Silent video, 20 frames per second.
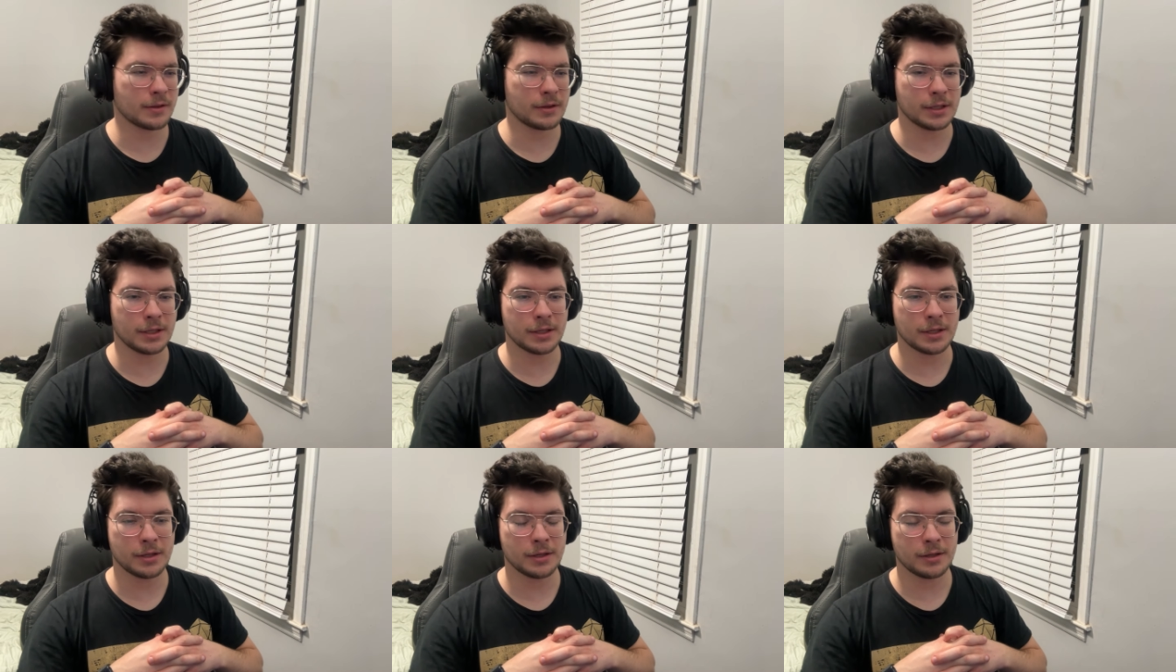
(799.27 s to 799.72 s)

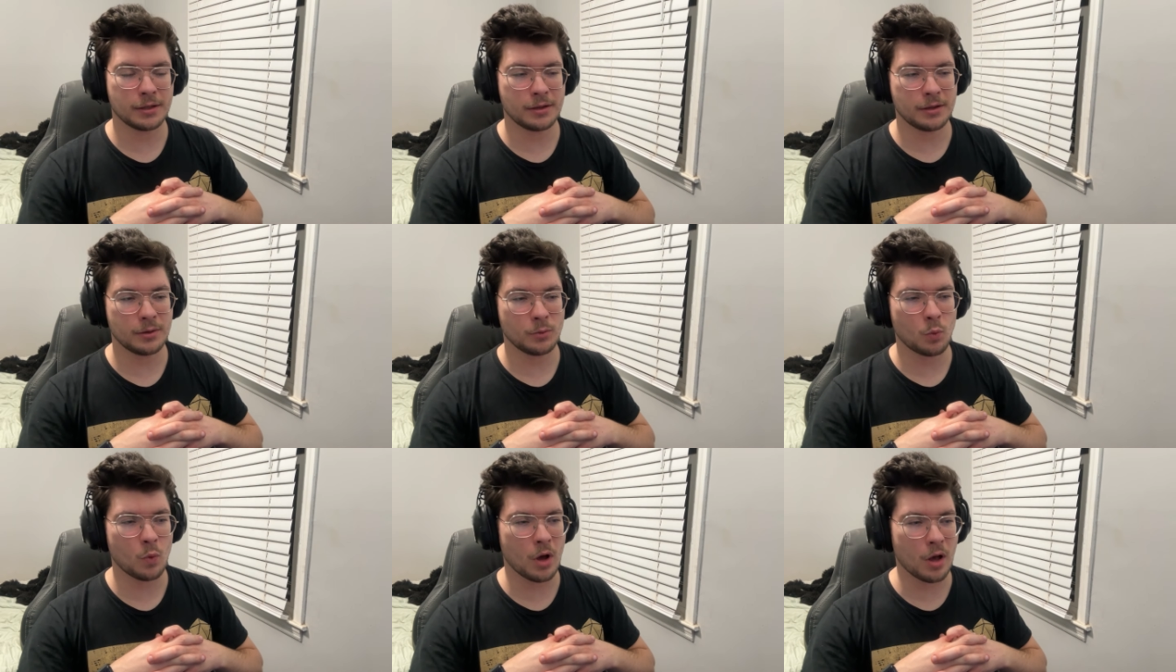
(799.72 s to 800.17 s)
the
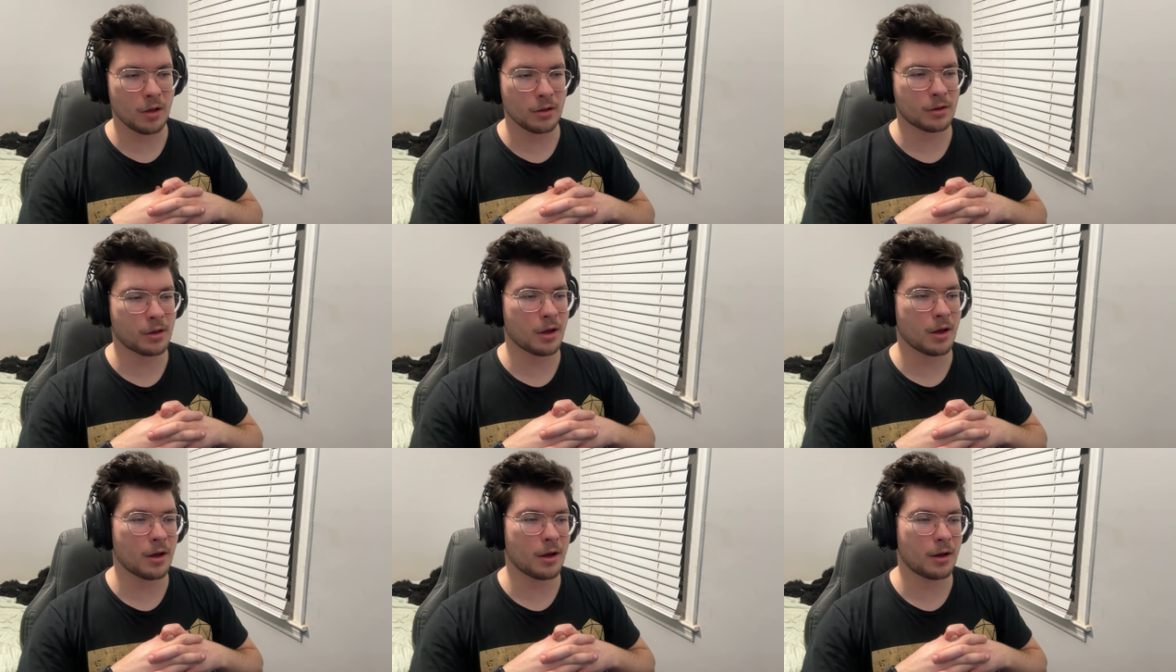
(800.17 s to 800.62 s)
the wall
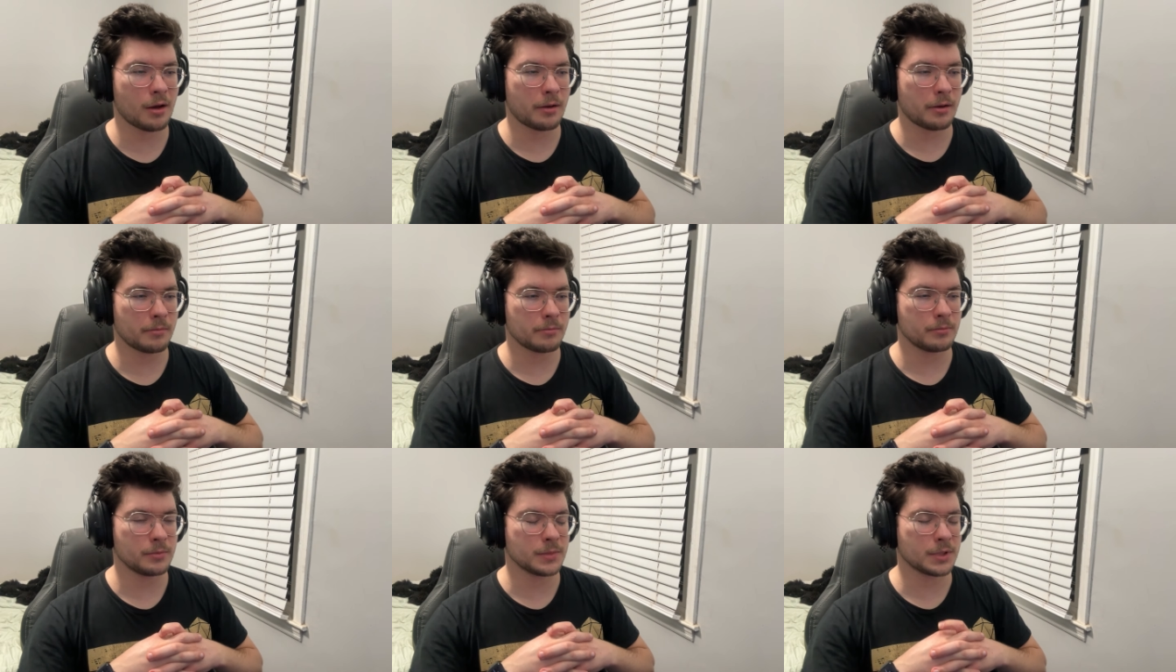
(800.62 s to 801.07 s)

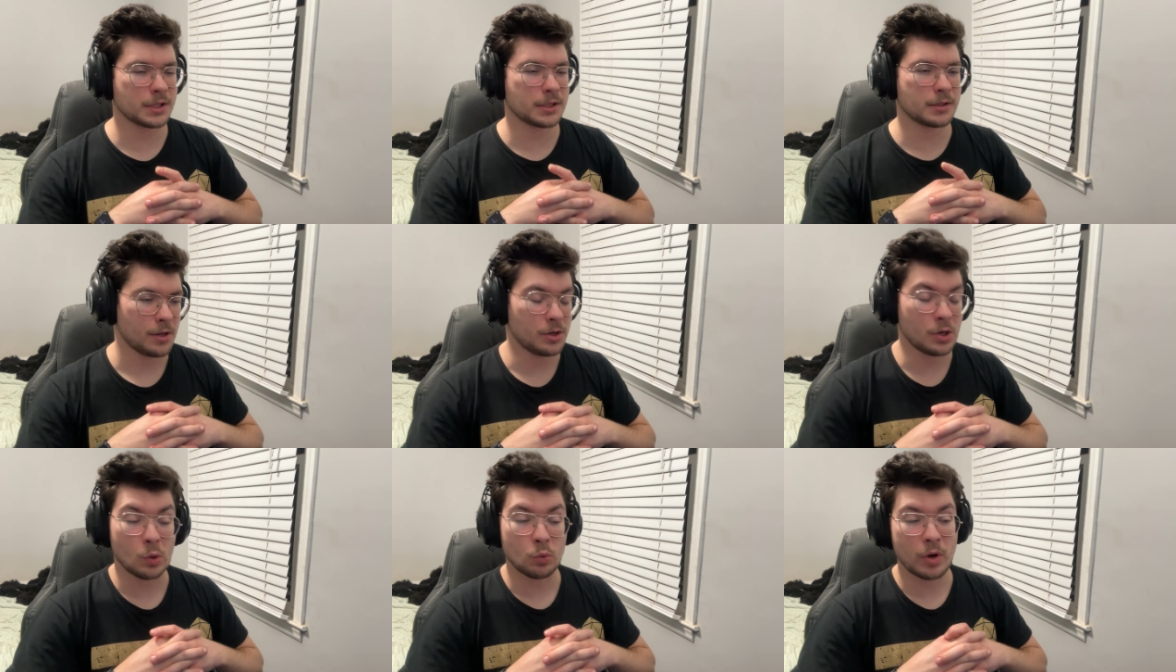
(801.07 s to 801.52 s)

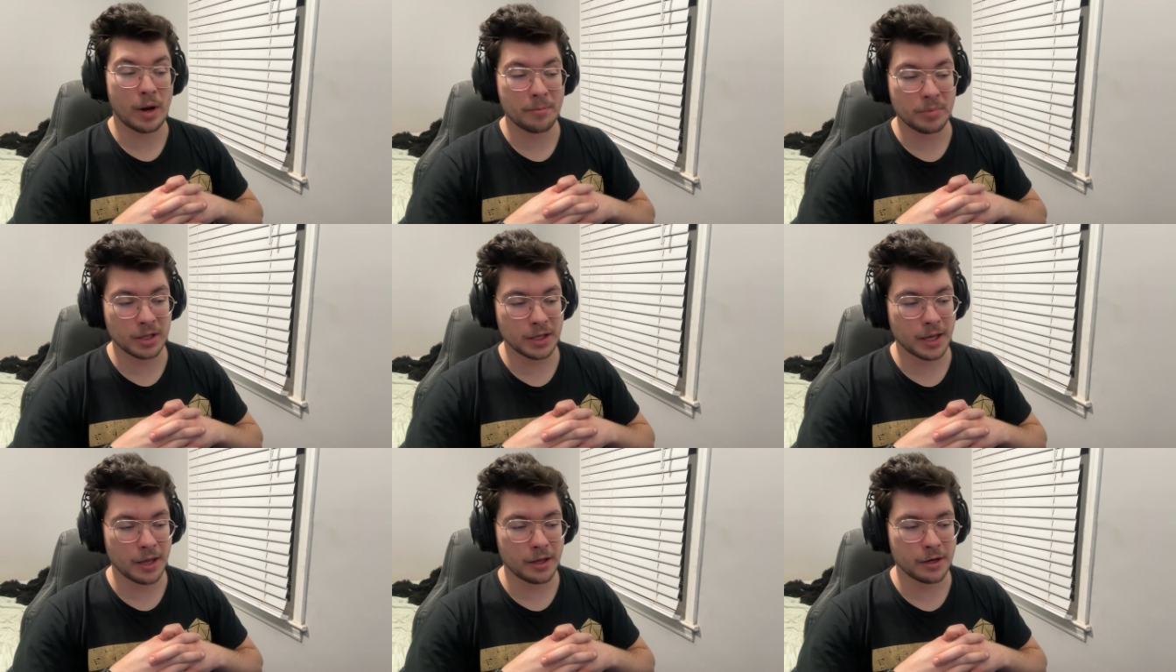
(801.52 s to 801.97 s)
comms, no
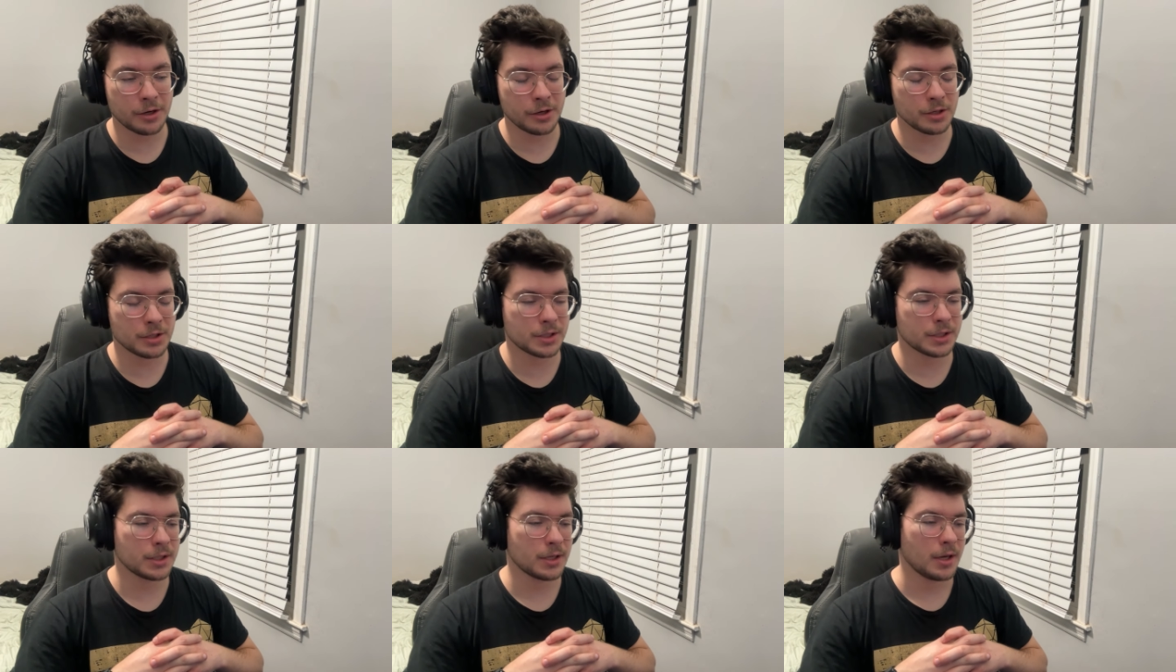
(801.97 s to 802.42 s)

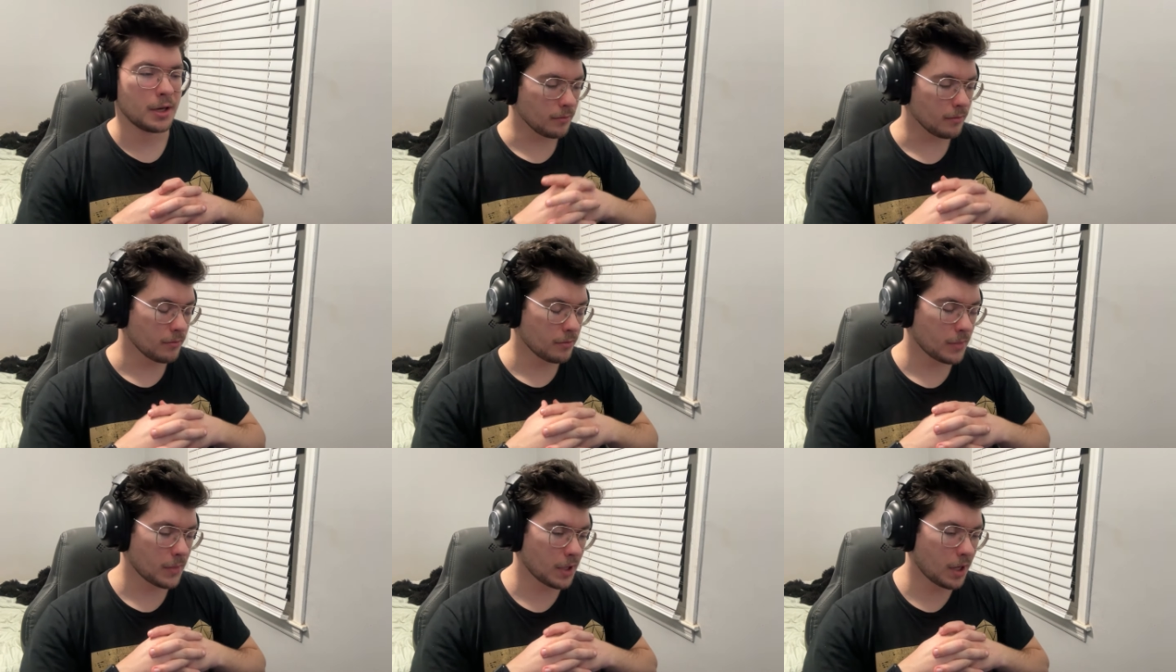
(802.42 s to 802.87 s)
replicators.
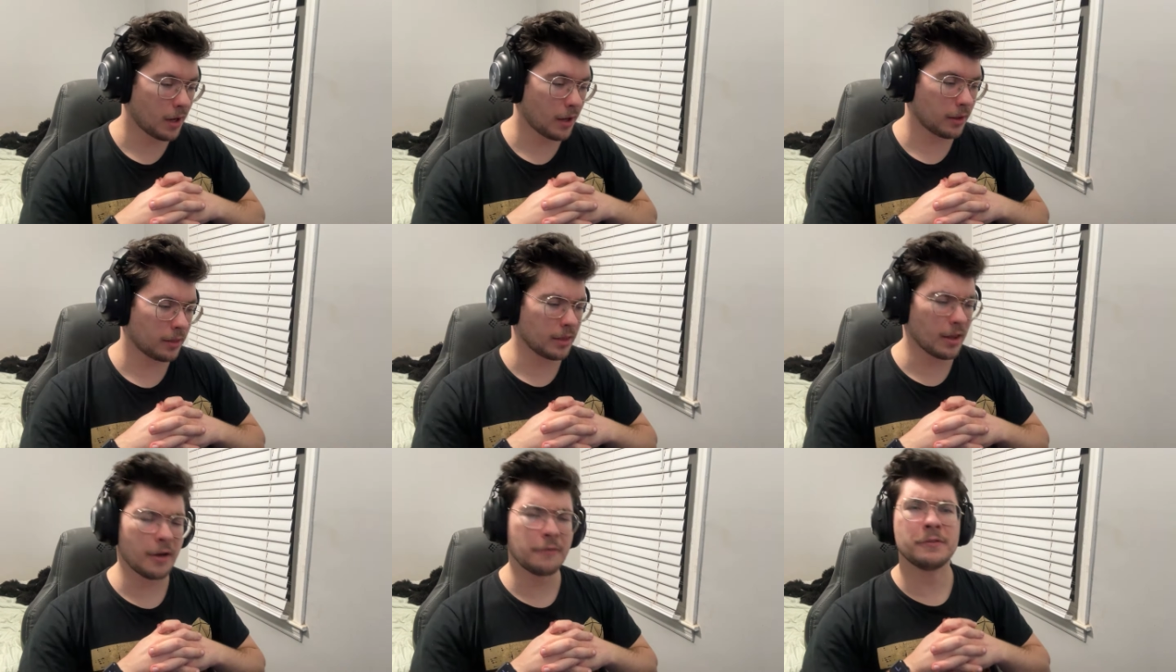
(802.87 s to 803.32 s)
Uh,
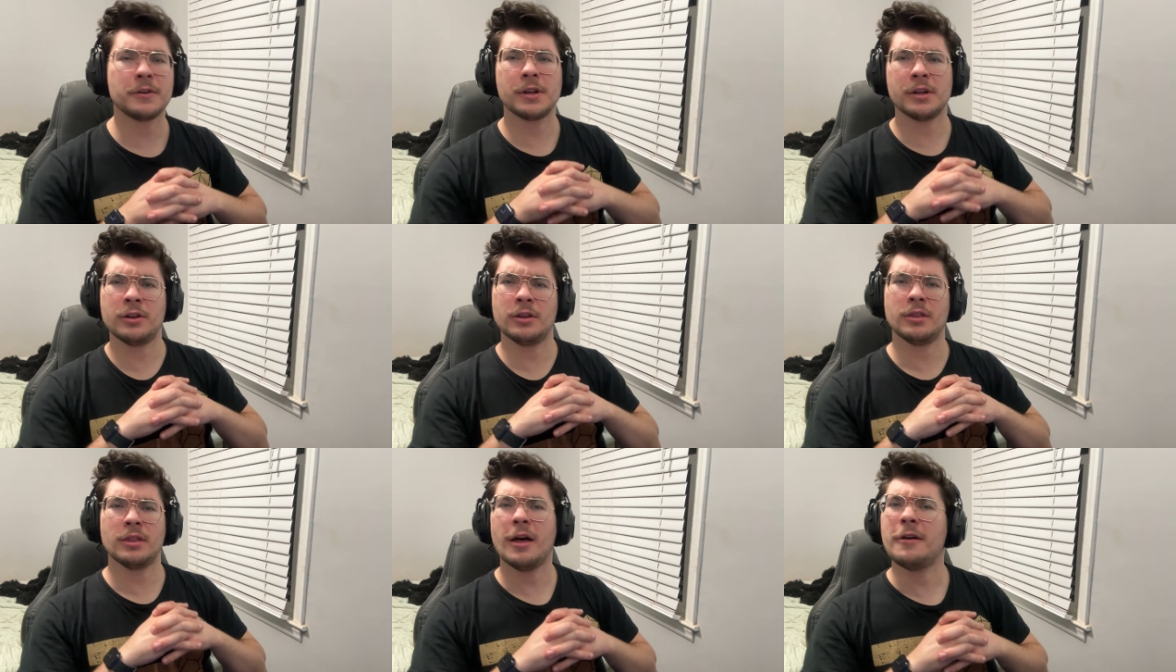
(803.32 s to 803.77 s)
loved
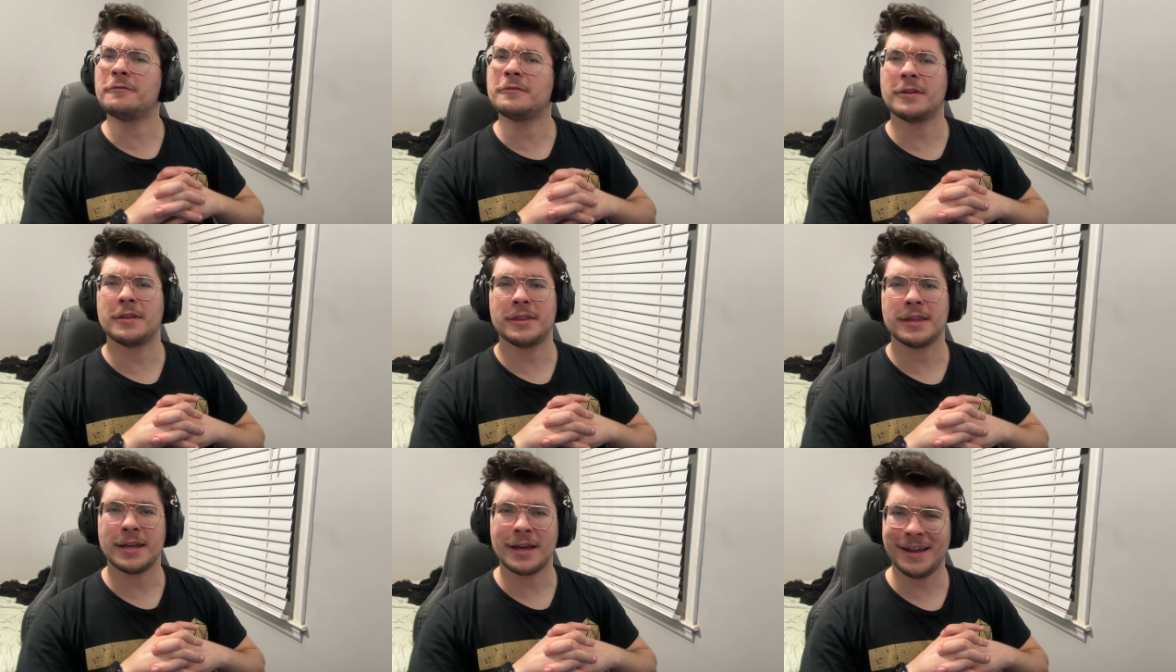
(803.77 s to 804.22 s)

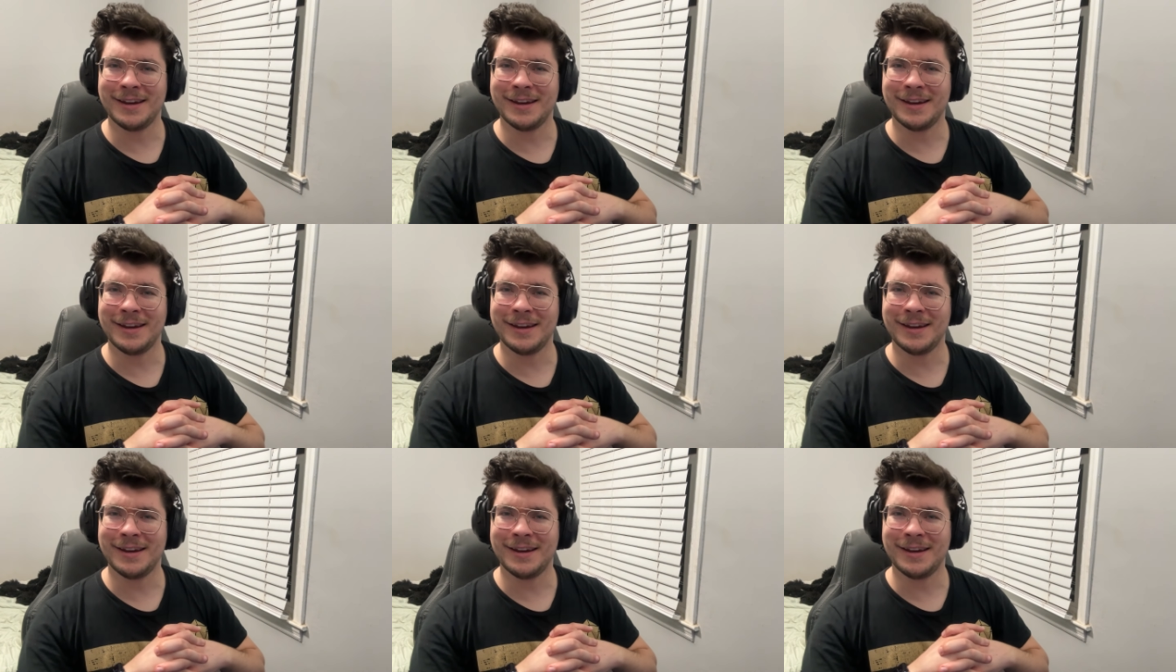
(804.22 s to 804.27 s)
loved the